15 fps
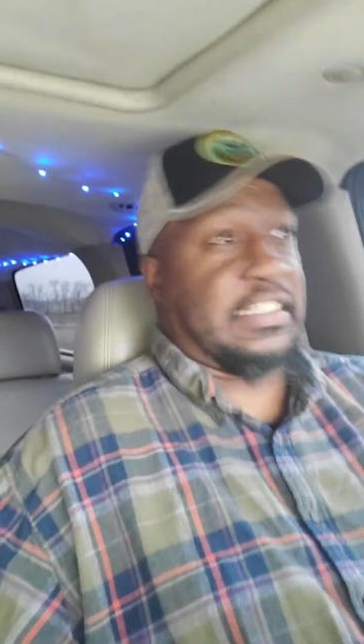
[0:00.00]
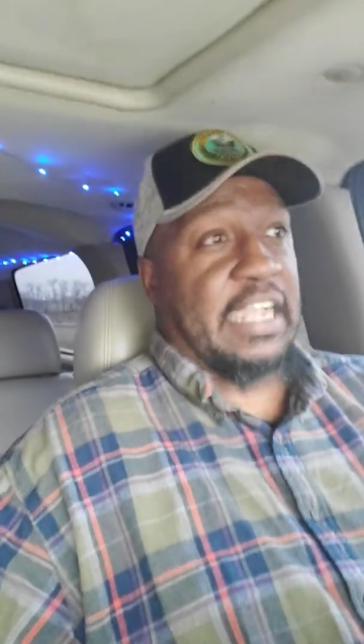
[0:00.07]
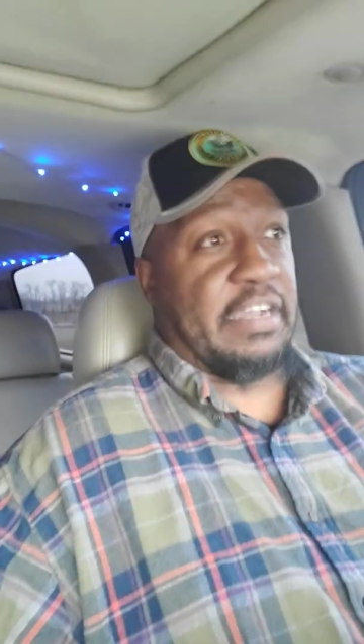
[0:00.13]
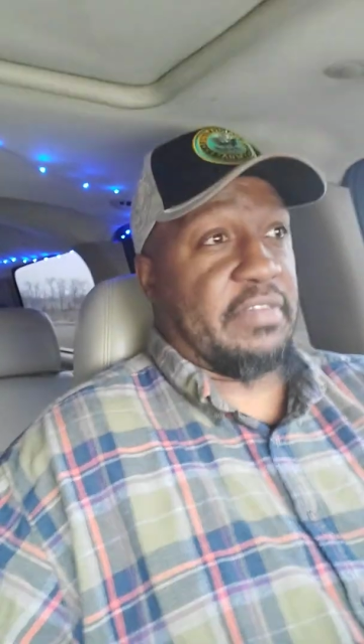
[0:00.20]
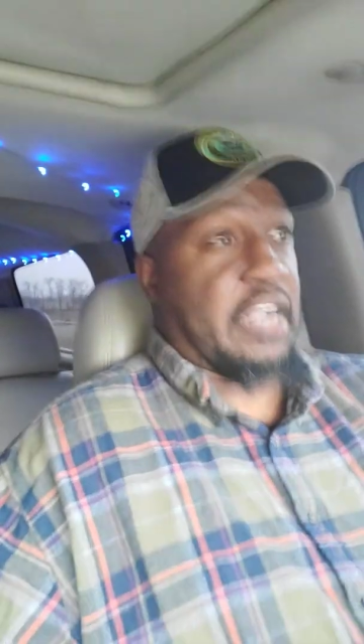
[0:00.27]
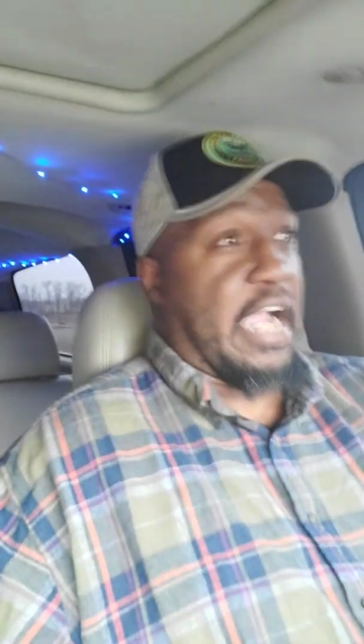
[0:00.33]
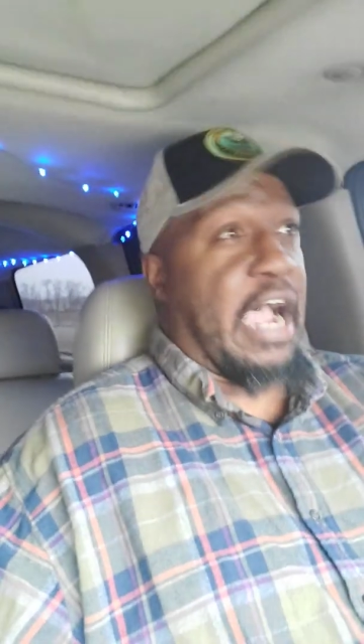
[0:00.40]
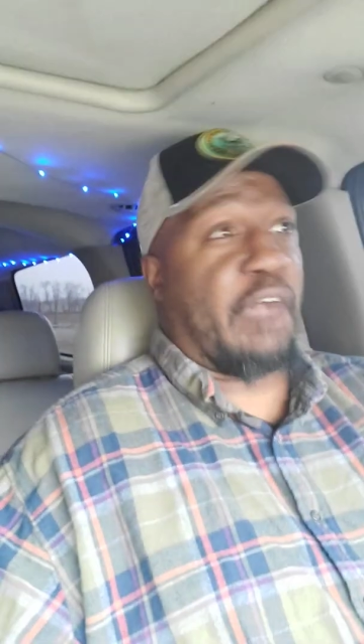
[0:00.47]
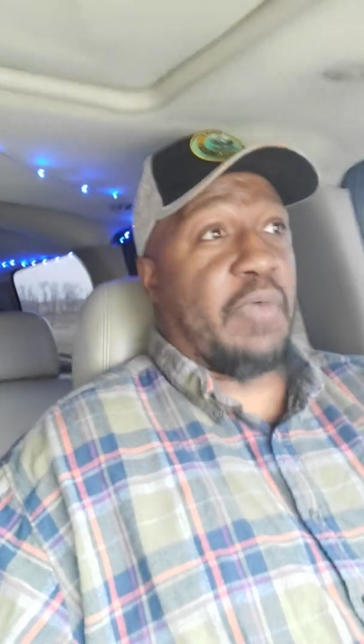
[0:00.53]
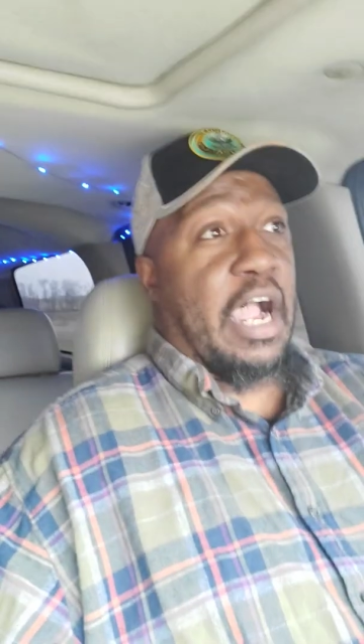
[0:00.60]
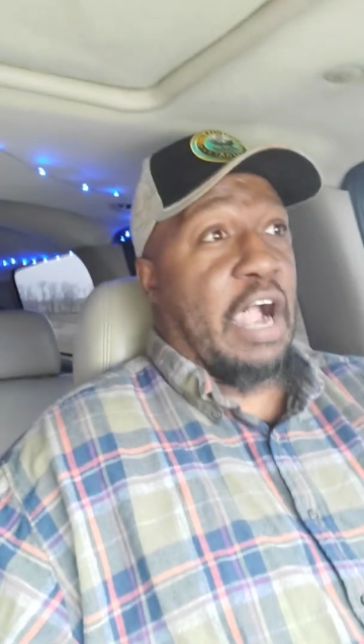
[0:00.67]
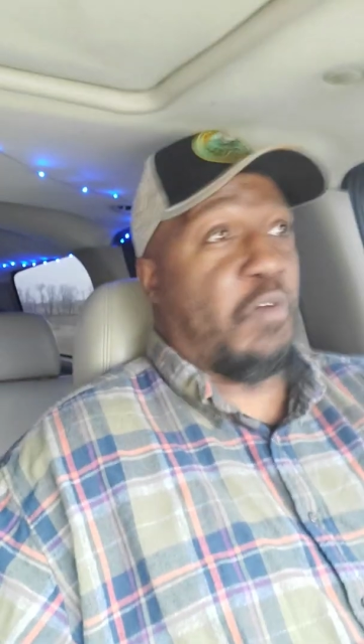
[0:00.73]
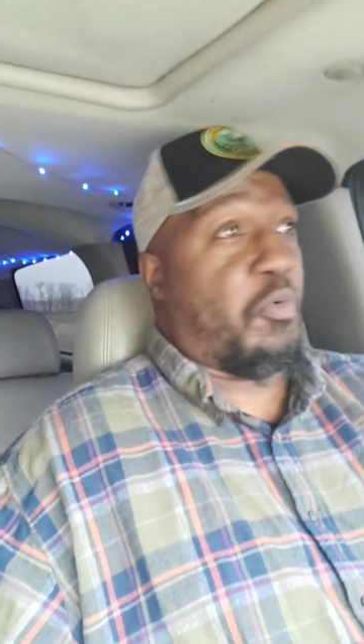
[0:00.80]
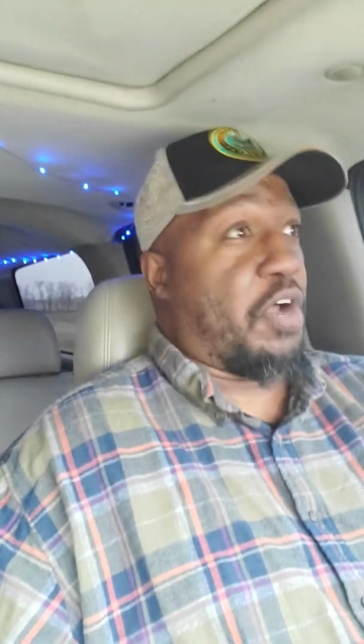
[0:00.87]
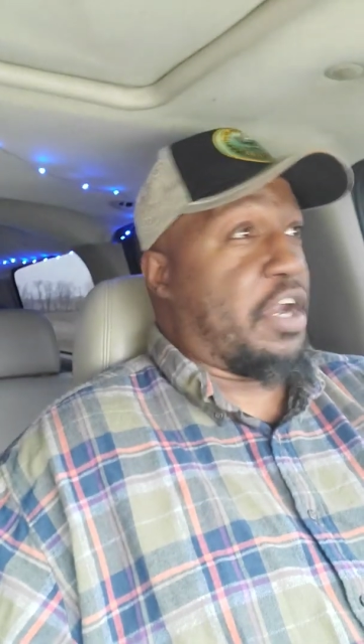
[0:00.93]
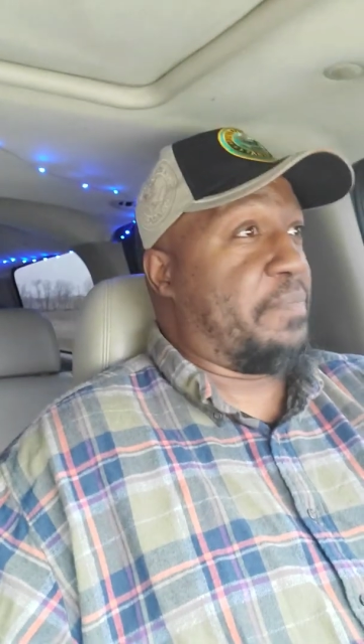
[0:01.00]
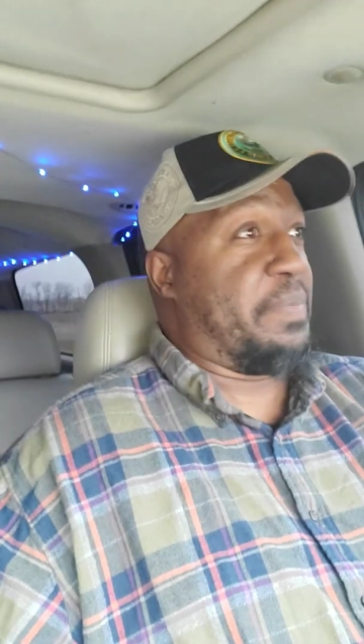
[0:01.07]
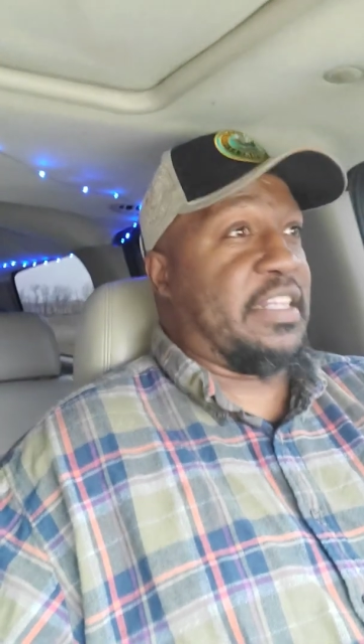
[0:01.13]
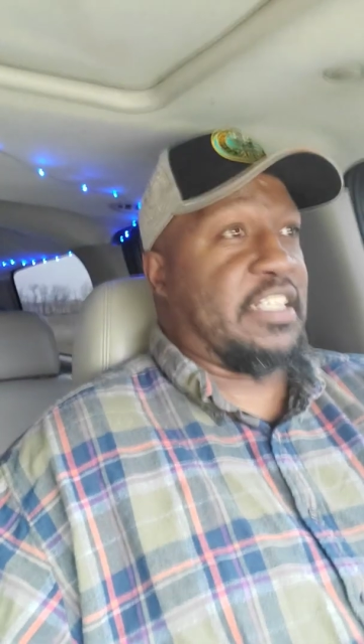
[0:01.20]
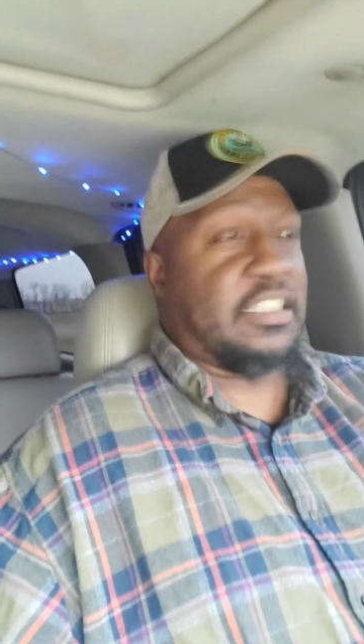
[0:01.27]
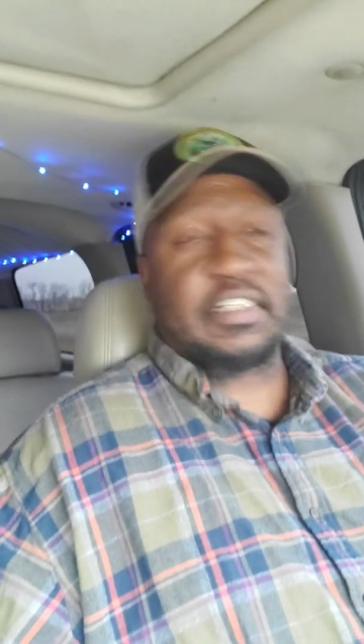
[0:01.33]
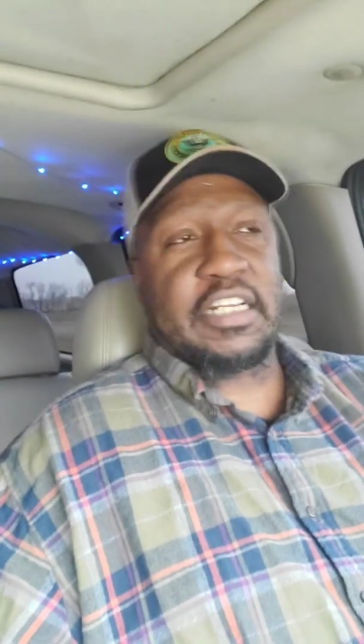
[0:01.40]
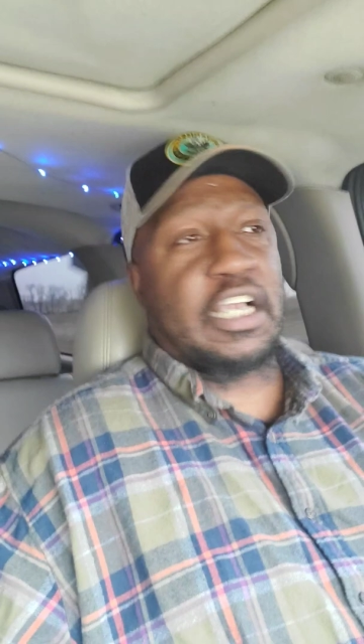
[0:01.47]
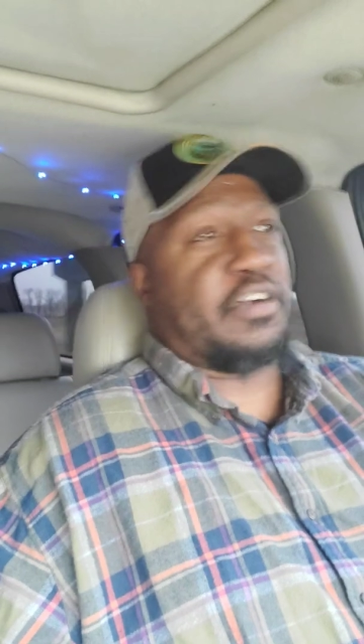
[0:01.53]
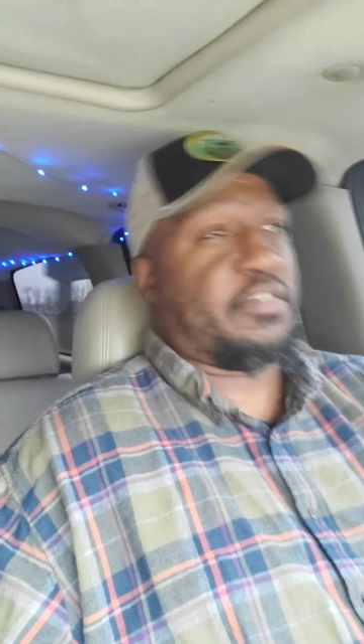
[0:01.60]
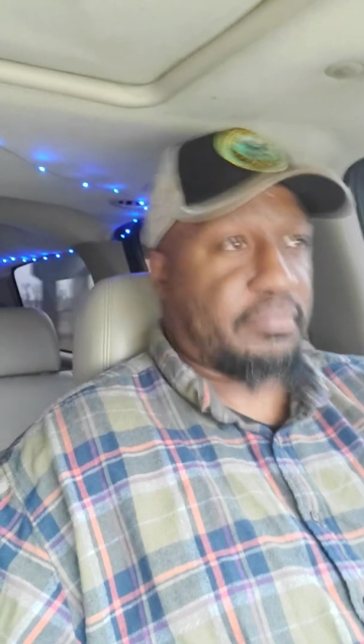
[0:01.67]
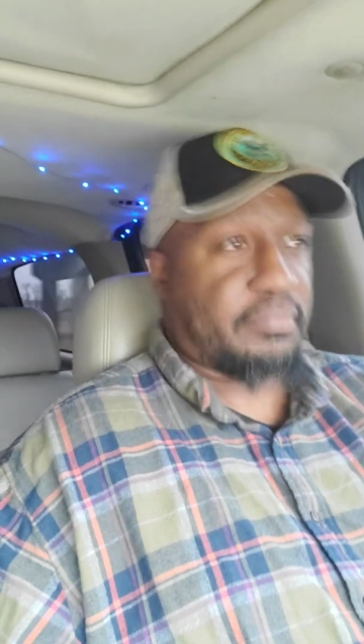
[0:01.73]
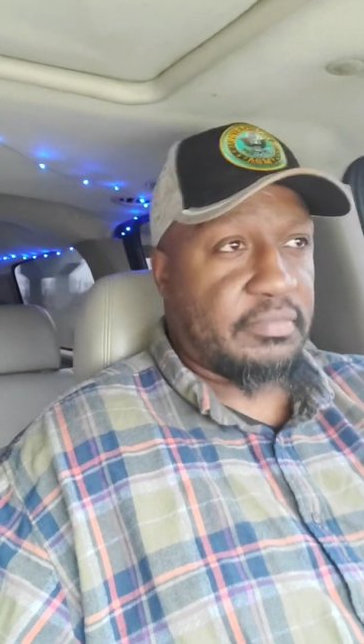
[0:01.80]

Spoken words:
I want to be this. No.